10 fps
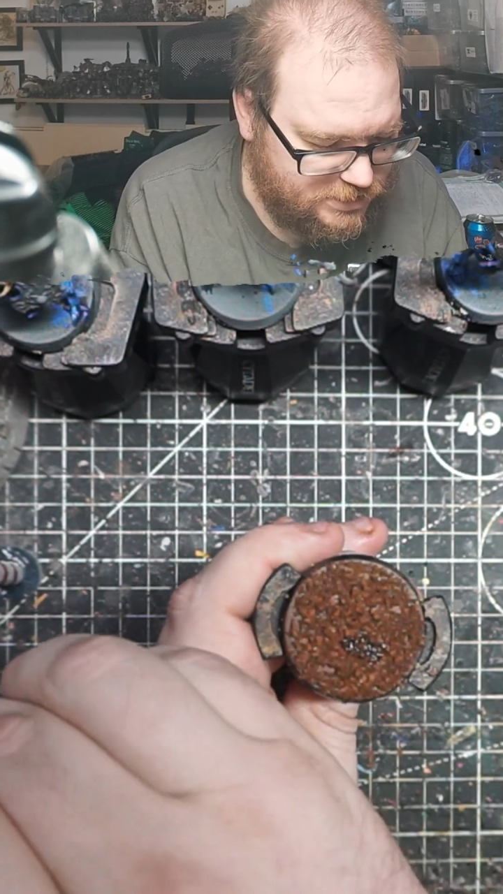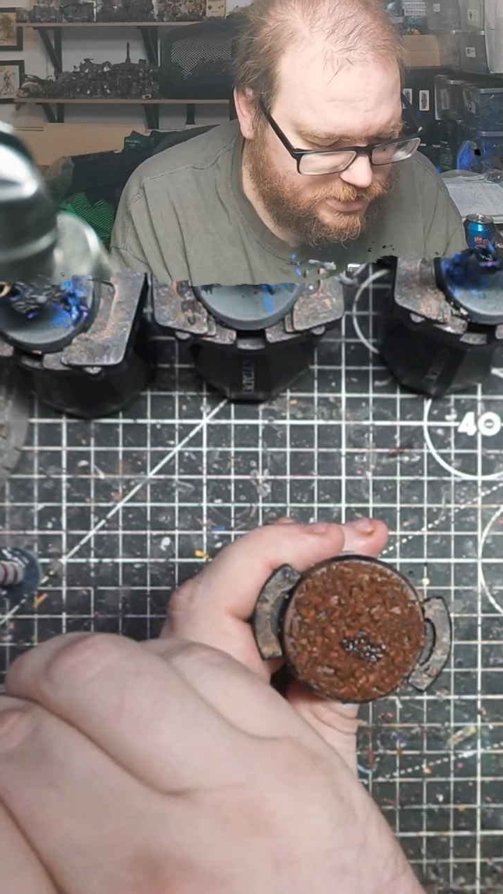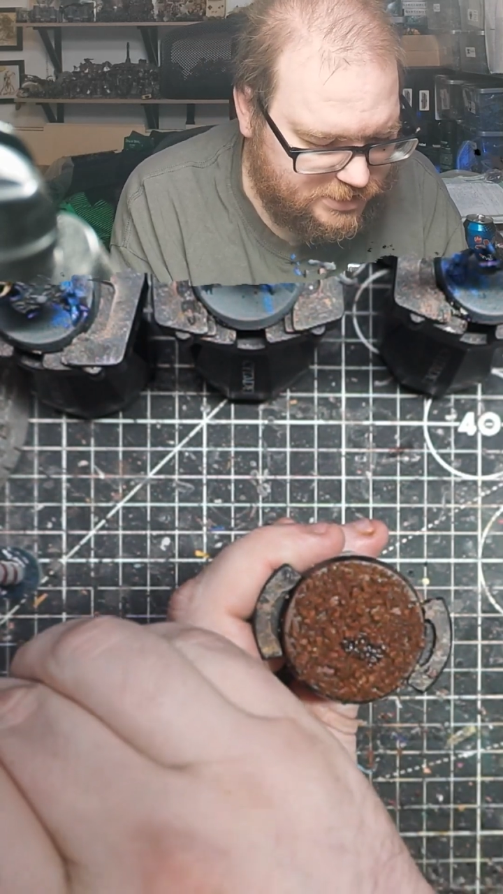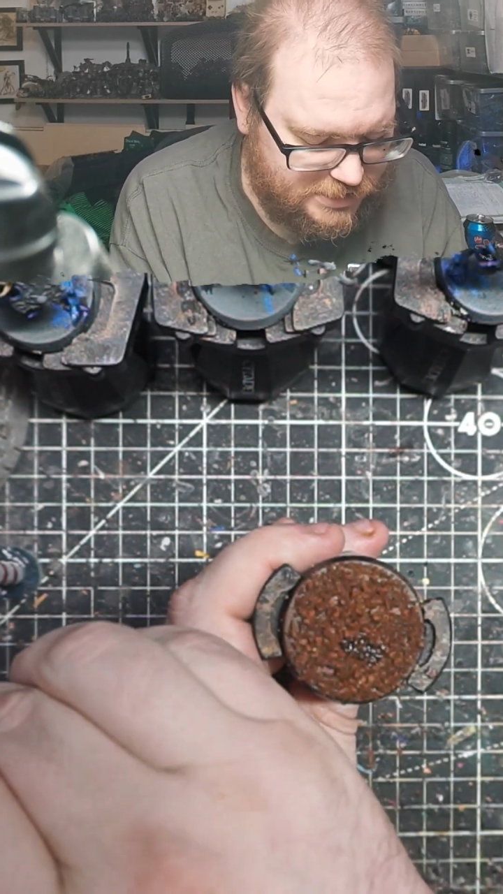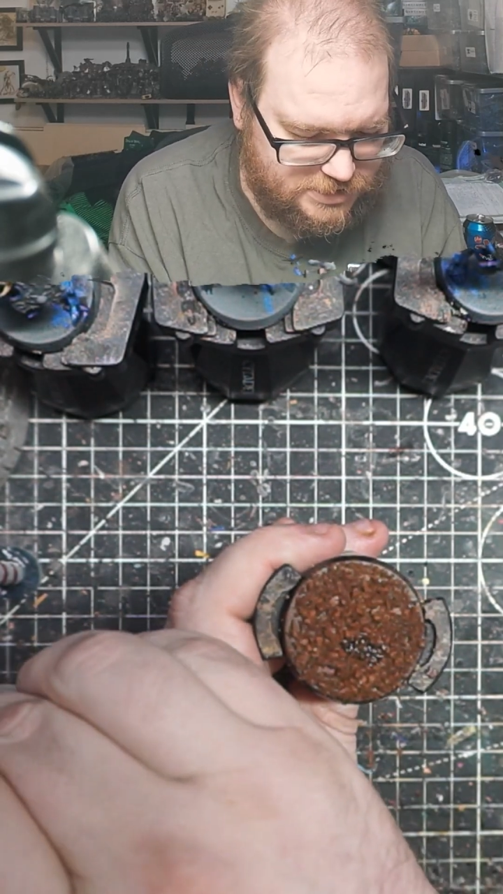
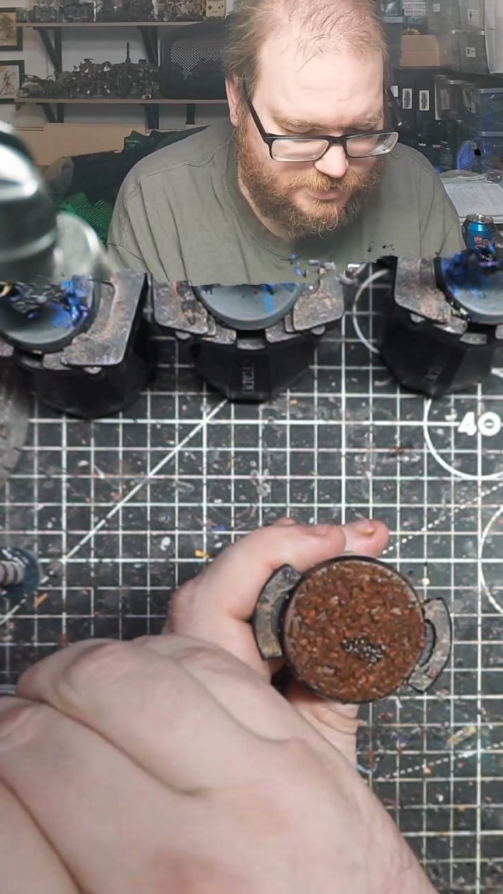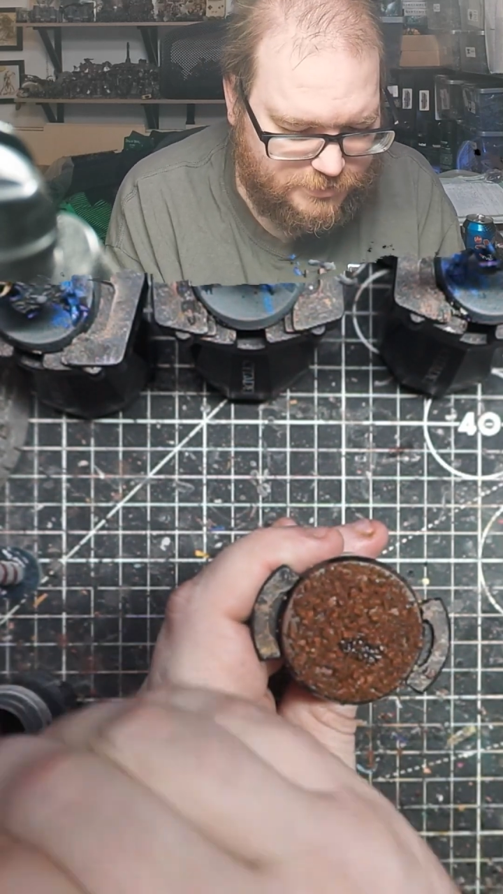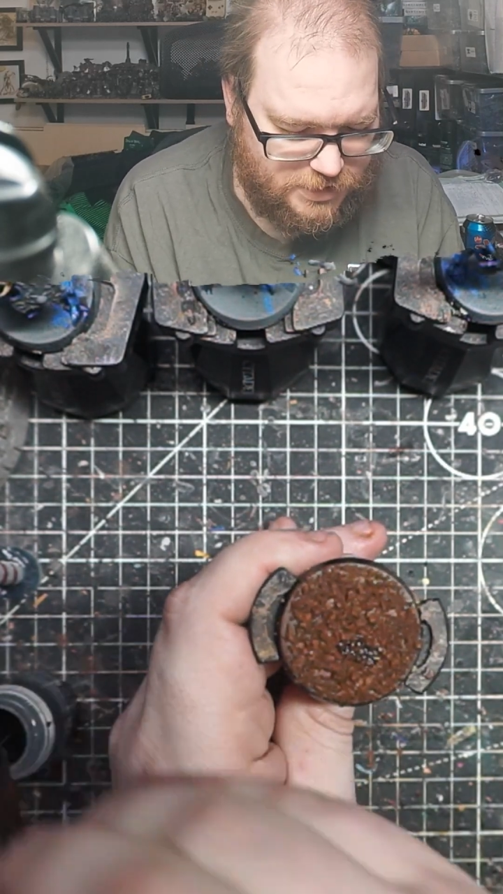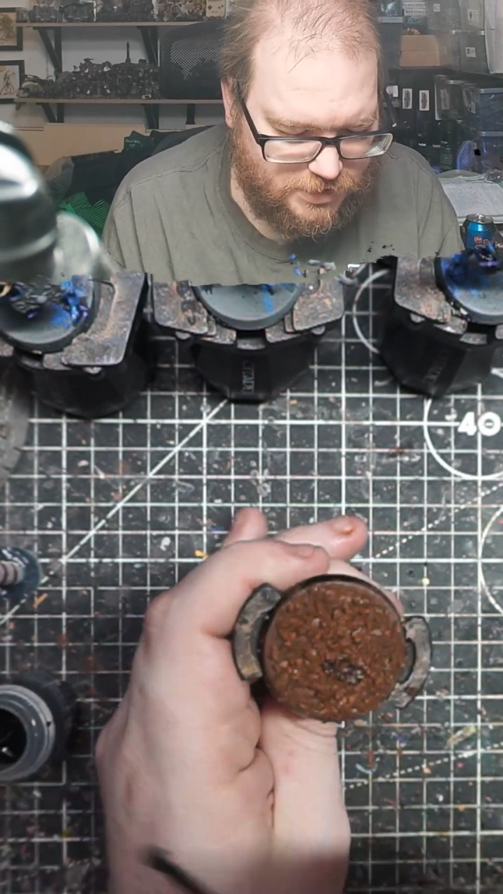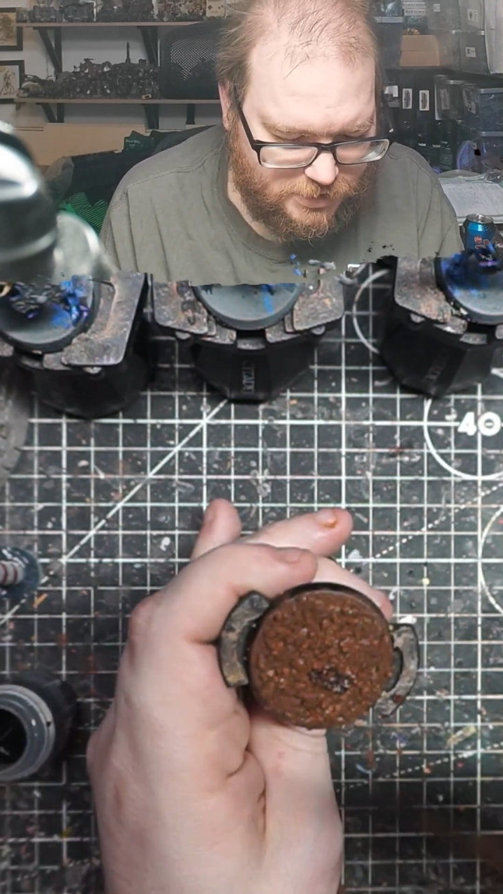Just get
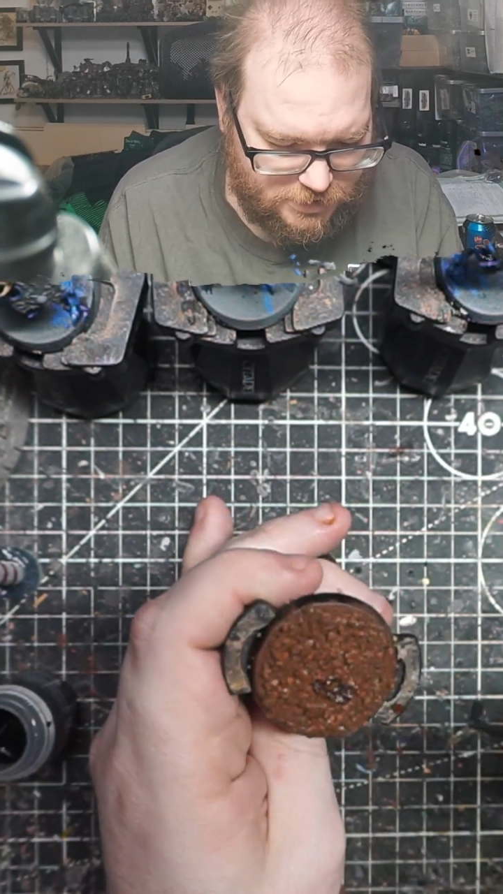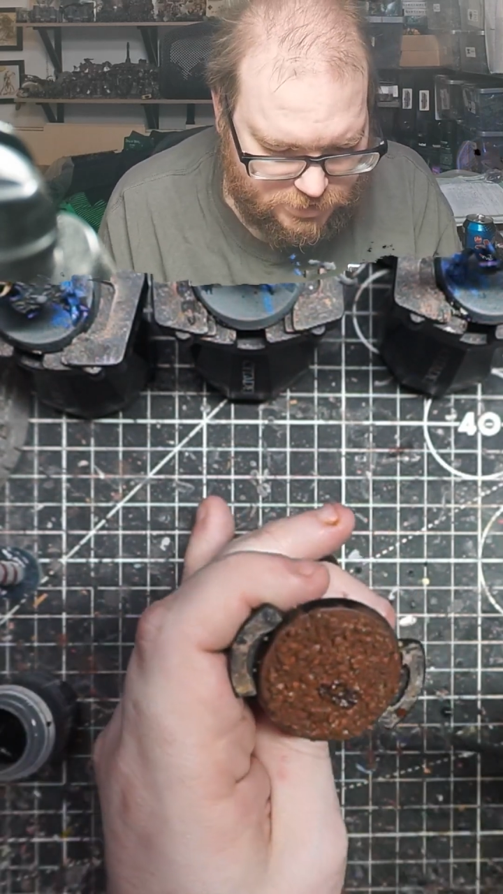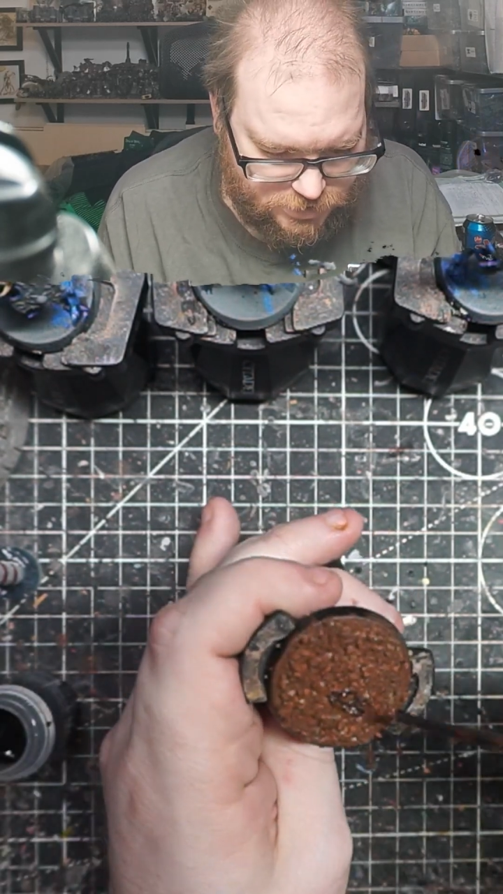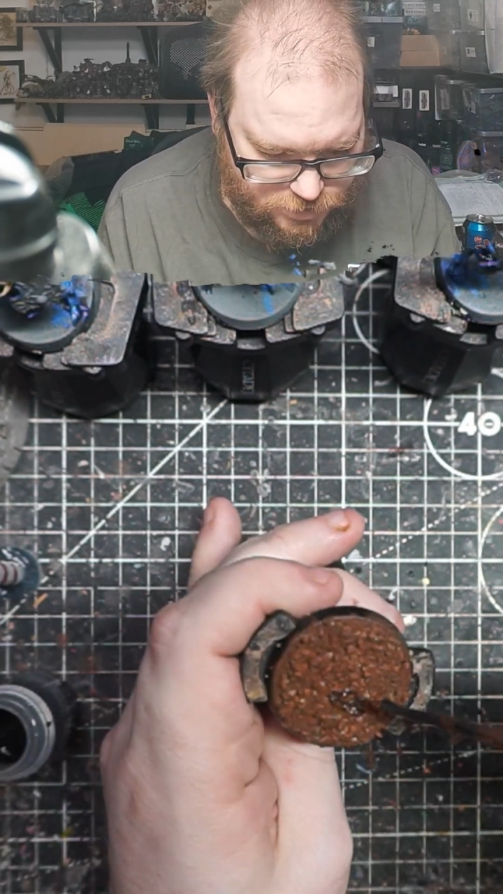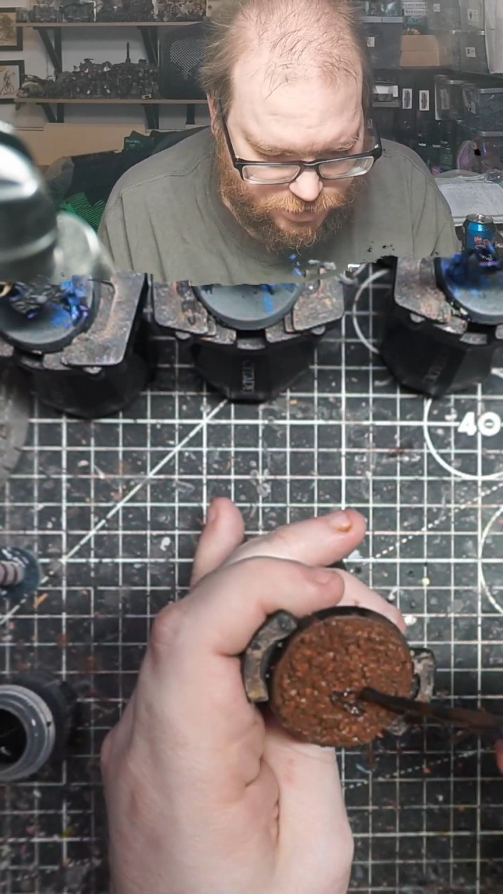some
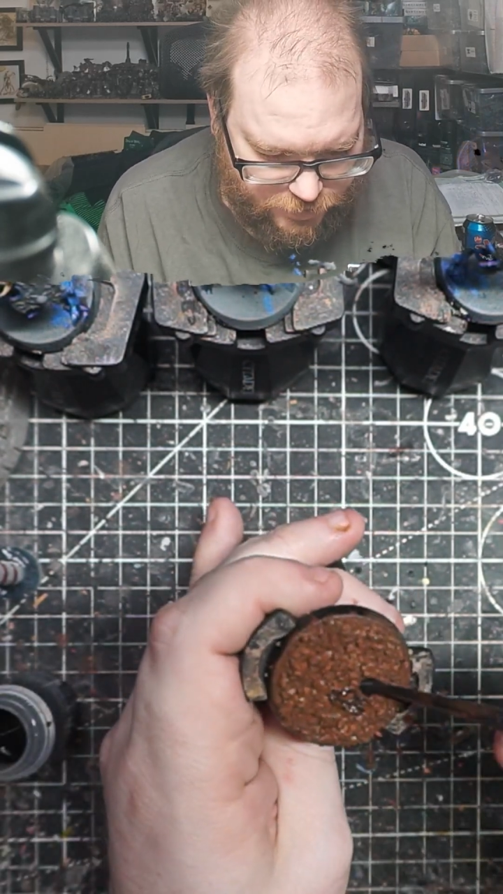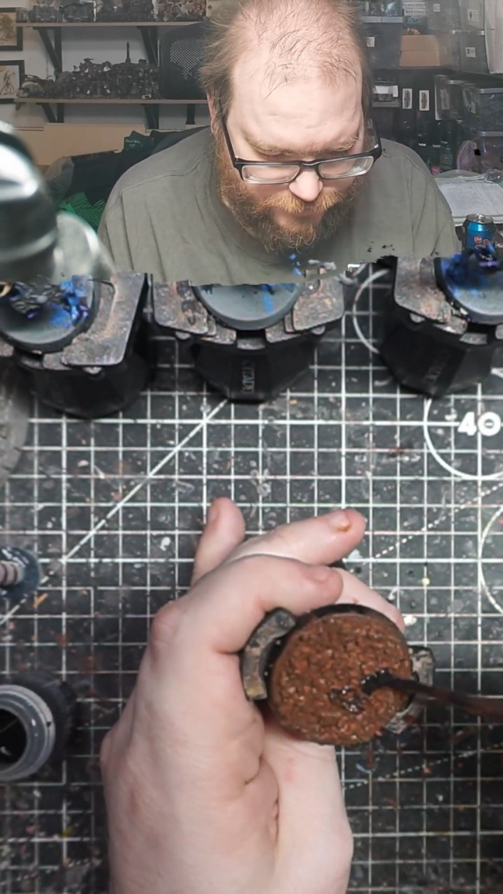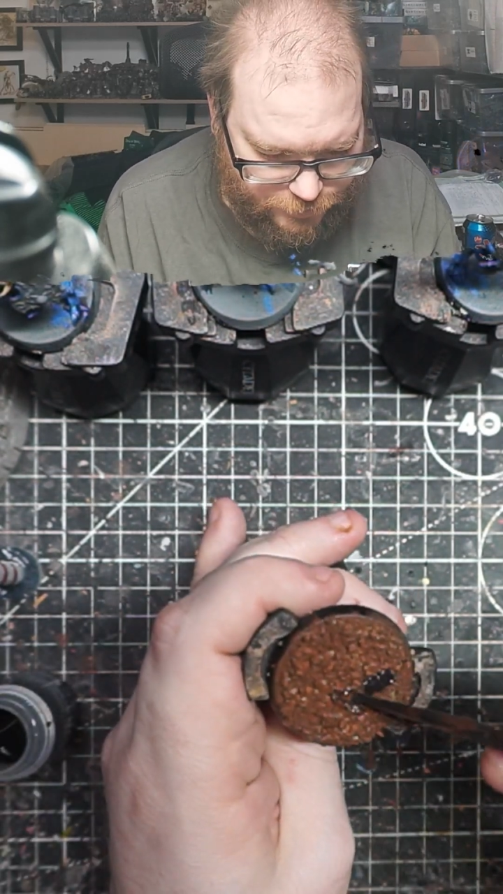straight